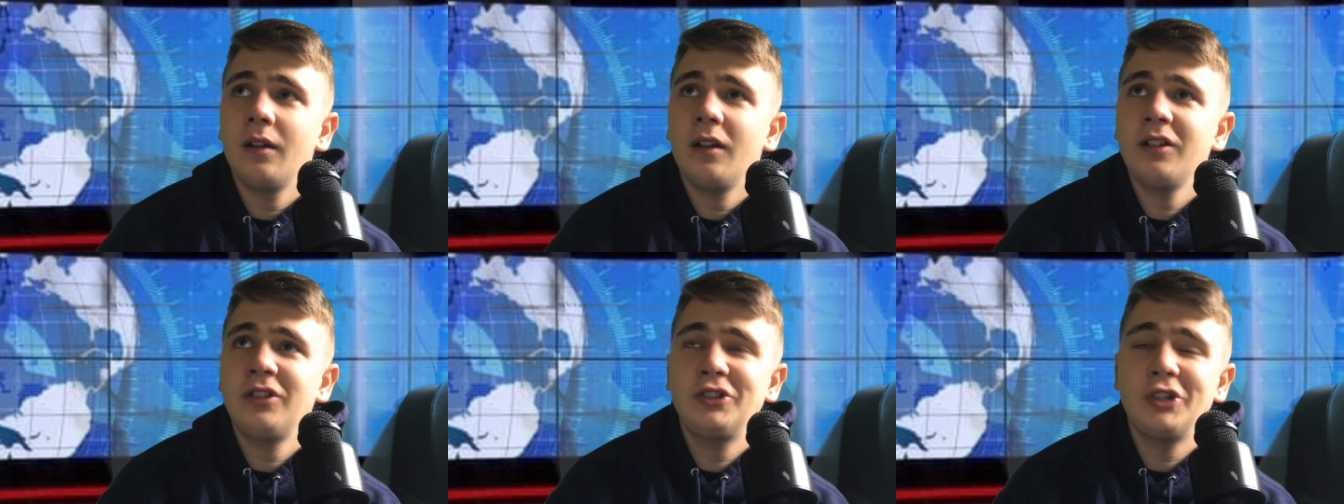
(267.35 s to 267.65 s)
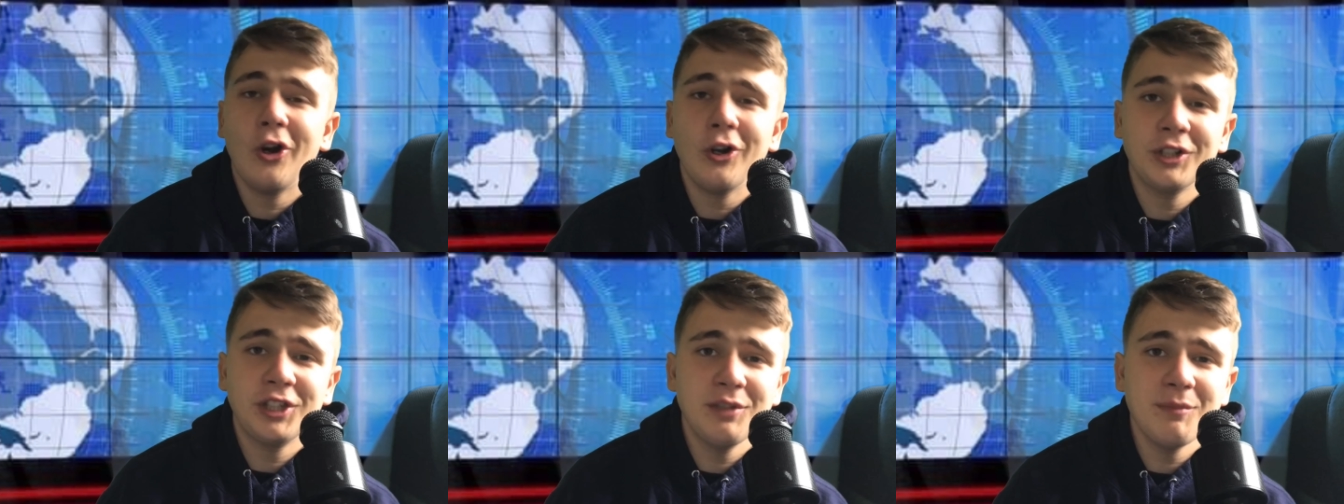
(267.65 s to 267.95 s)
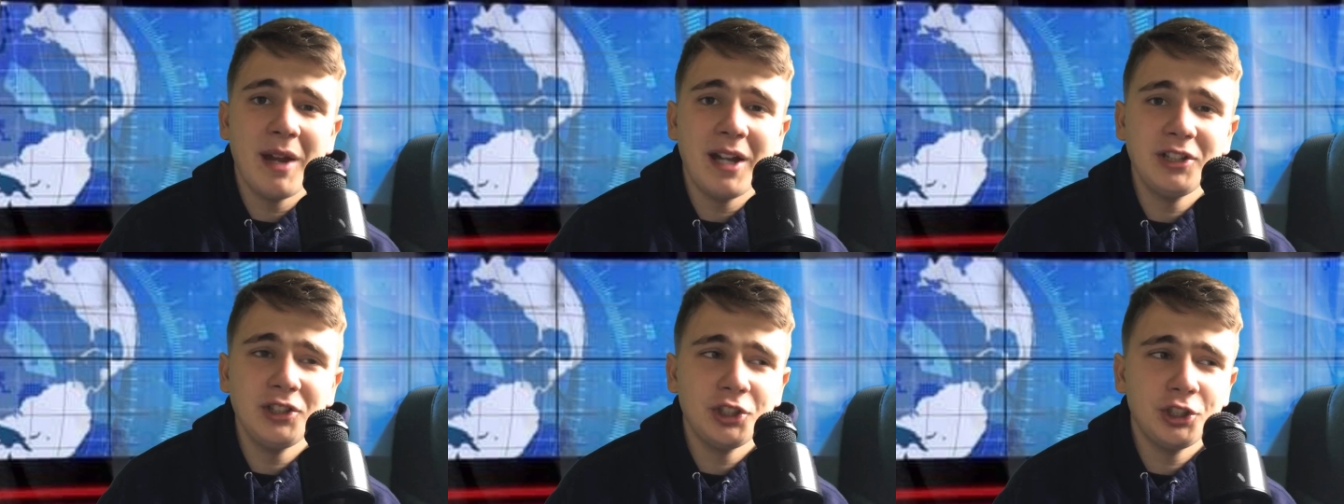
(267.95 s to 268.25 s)
a
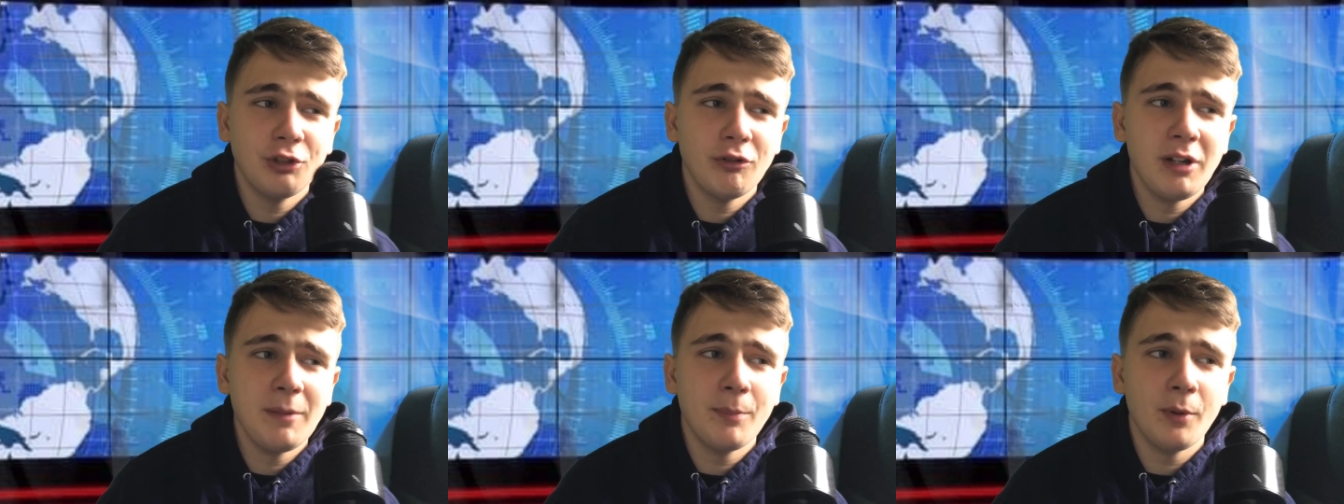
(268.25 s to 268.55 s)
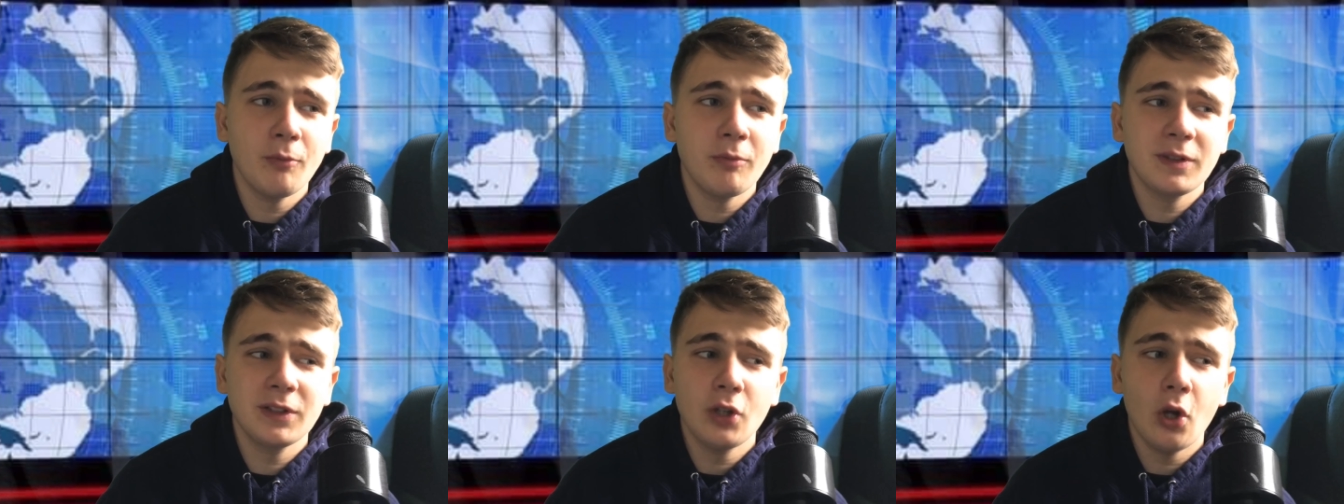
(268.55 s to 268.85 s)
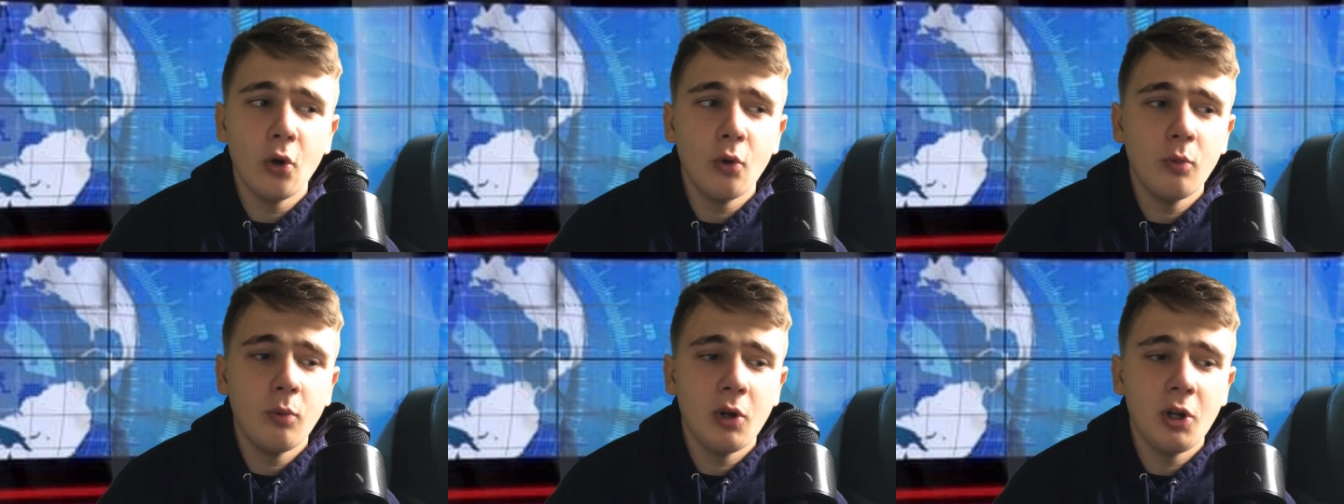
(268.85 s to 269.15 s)
documentary but with
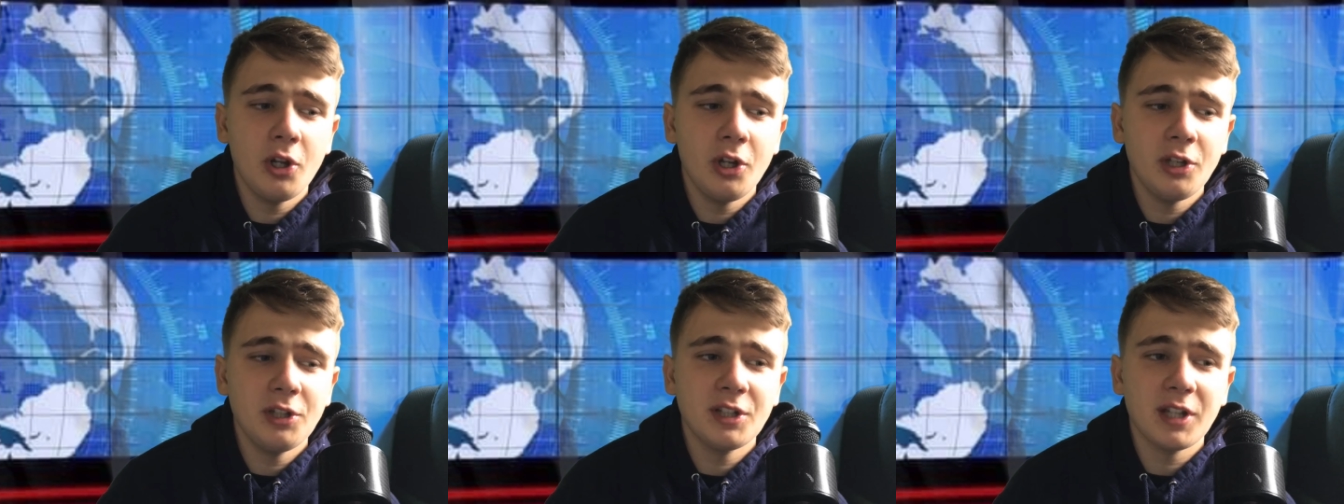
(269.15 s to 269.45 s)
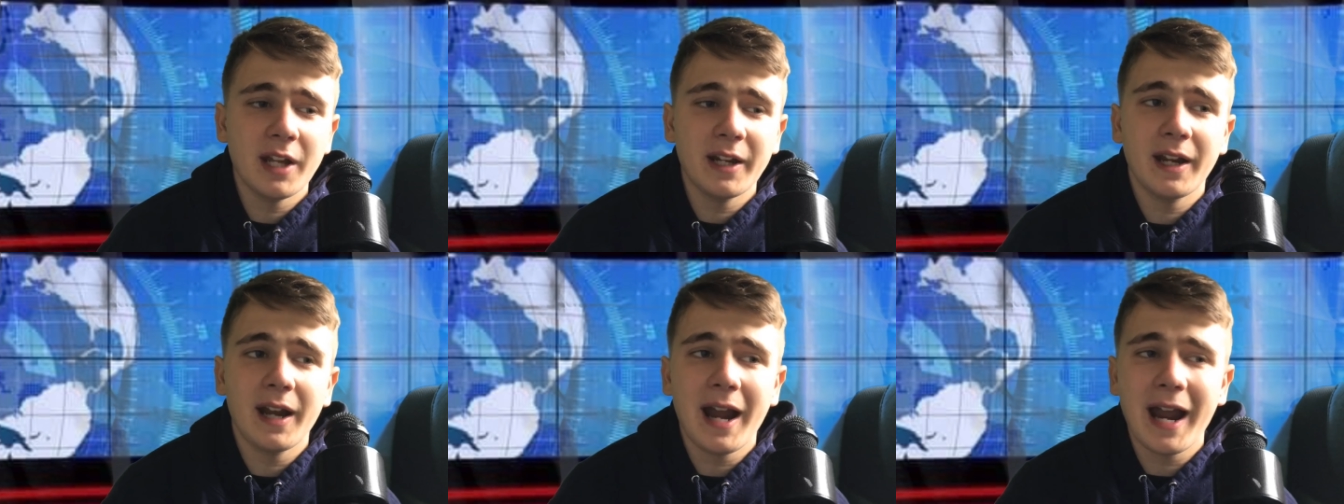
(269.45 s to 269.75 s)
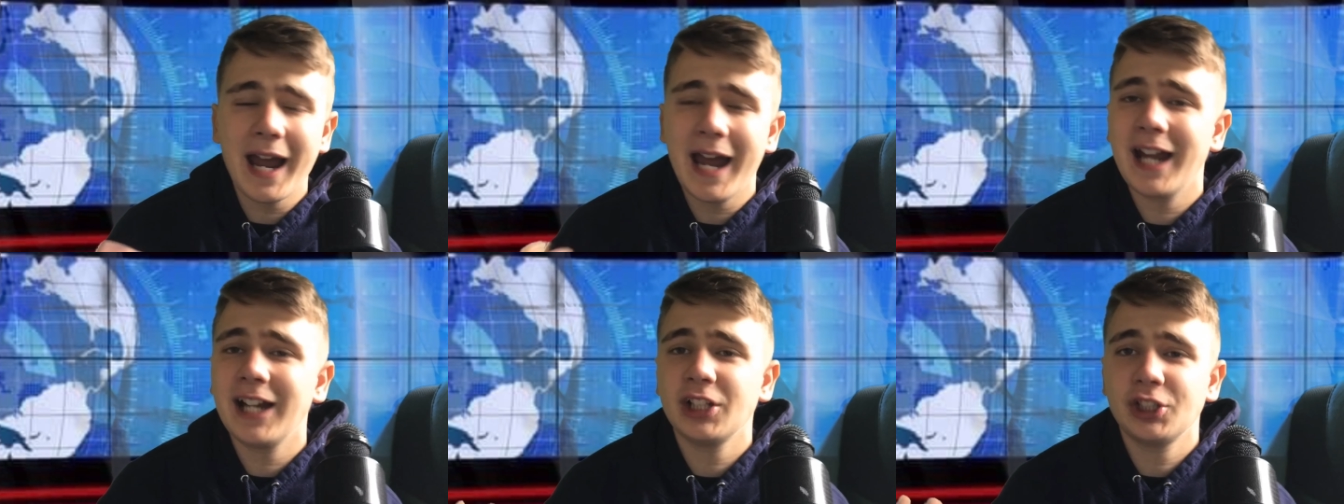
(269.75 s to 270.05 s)
no words, like
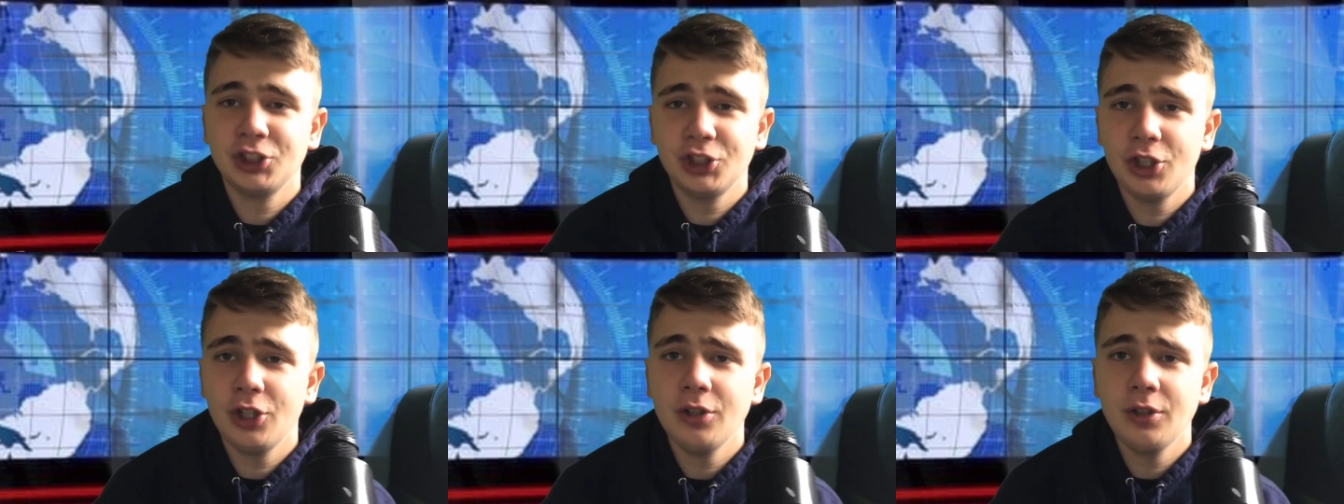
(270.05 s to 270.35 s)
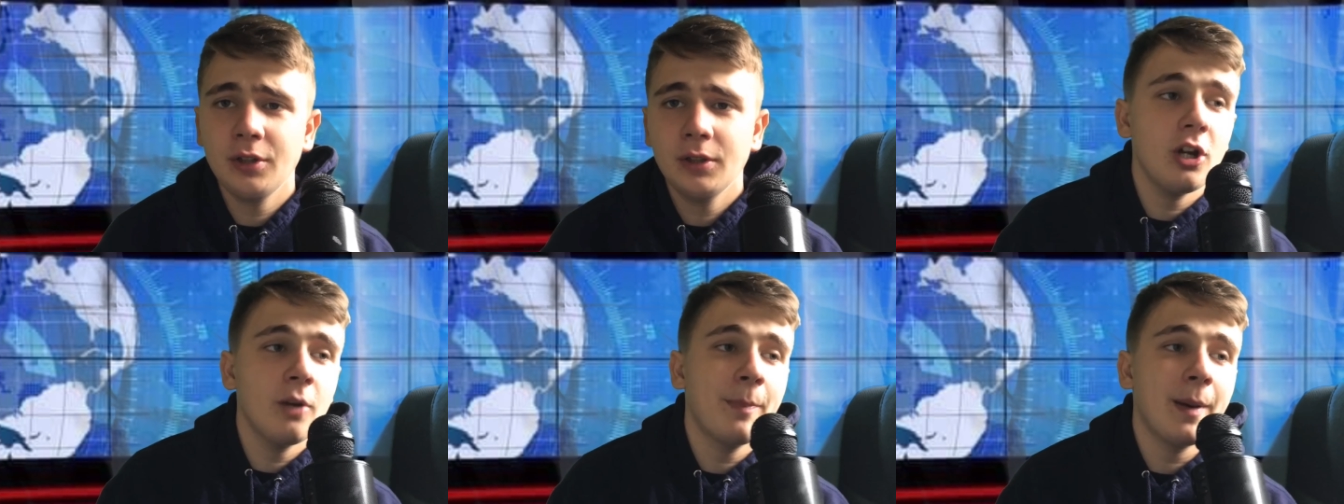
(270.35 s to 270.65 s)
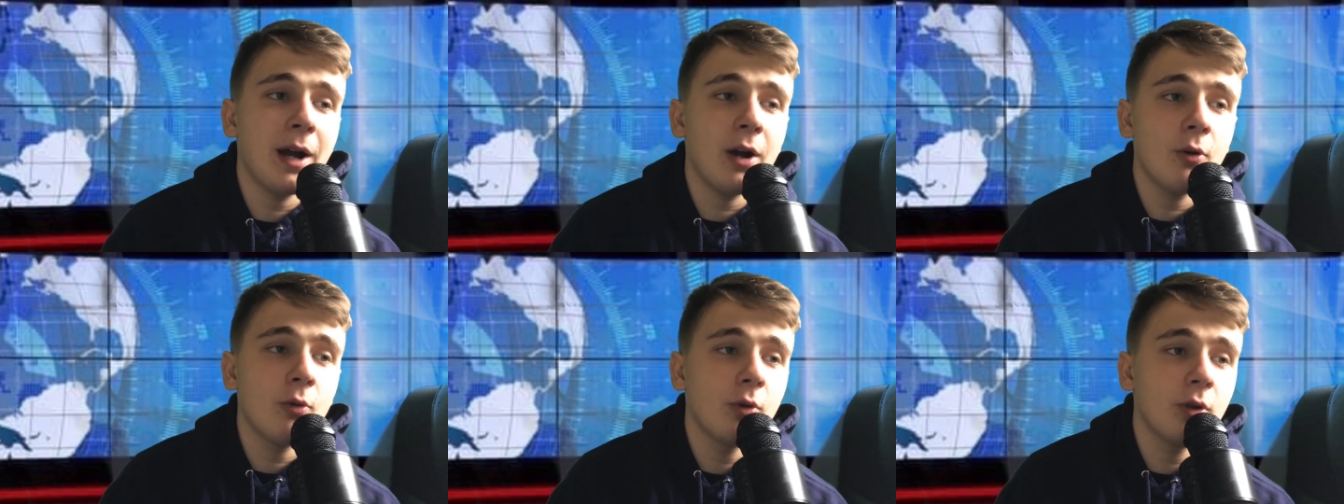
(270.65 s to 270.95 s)
action
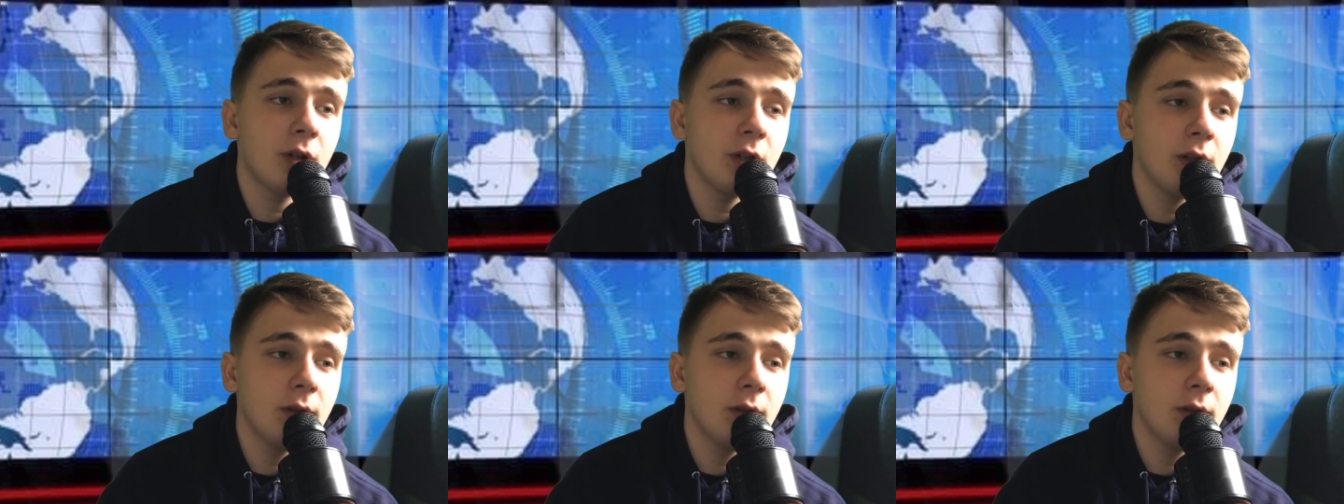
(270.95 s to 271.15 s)
about